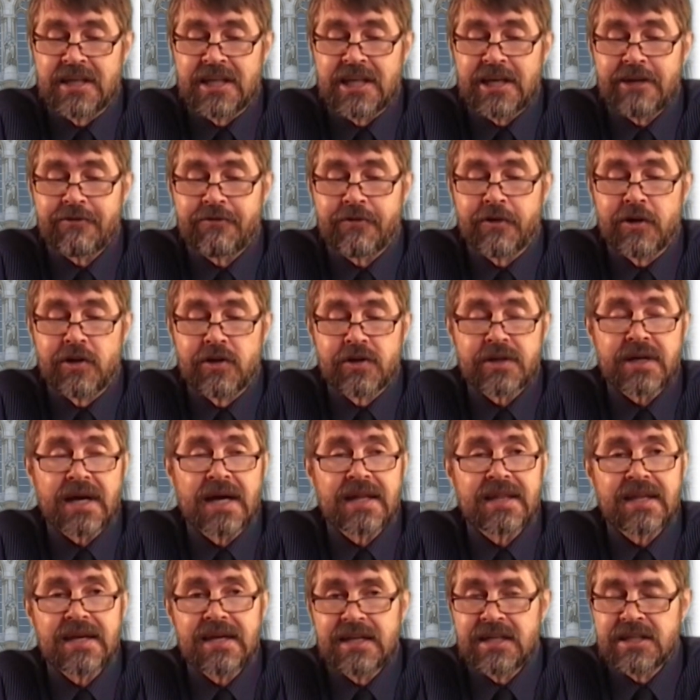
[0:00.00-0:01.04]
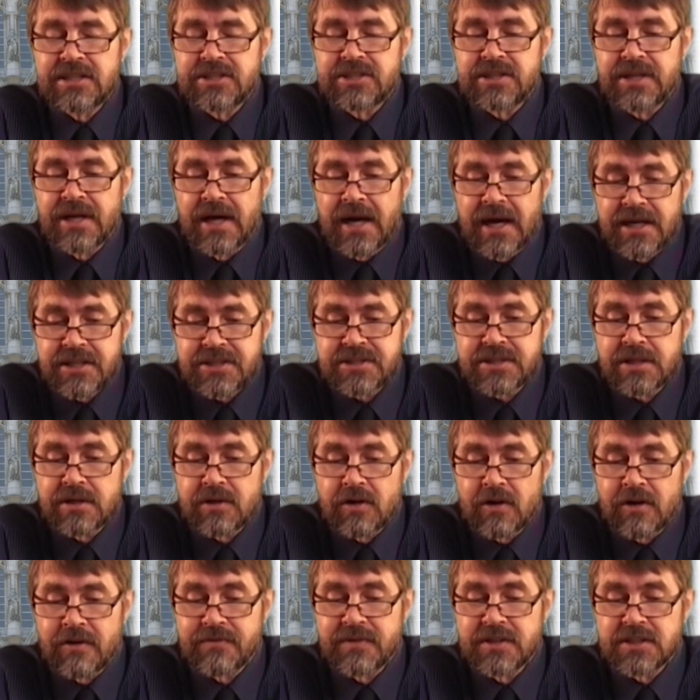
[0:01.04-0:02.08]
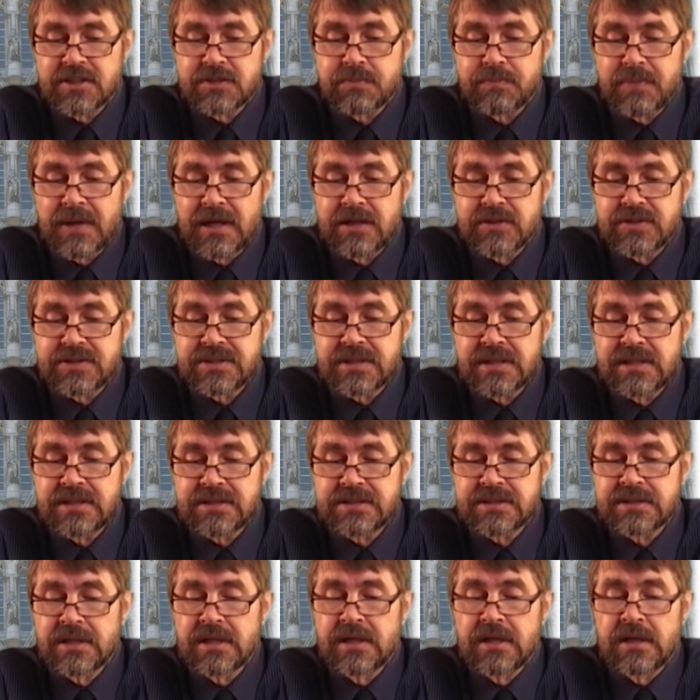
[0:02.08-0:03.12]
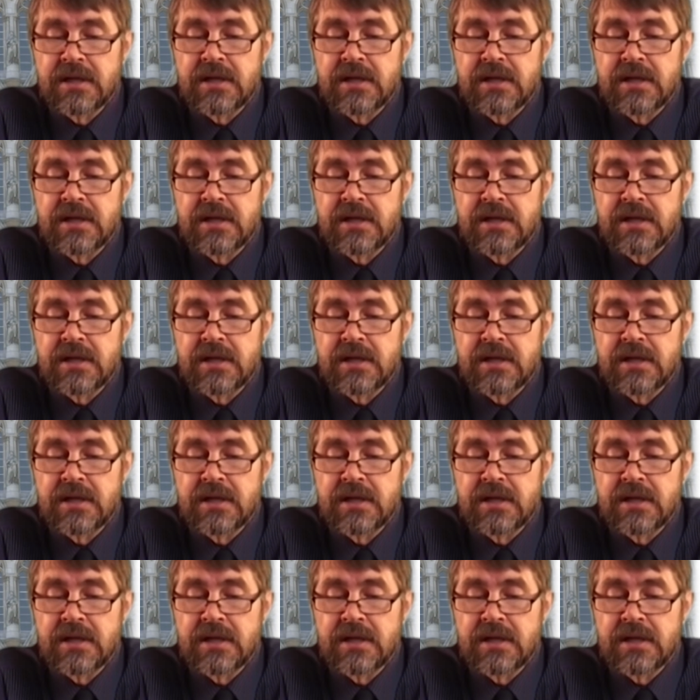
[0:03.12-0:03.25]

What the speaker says: If we look at the initiation of this process,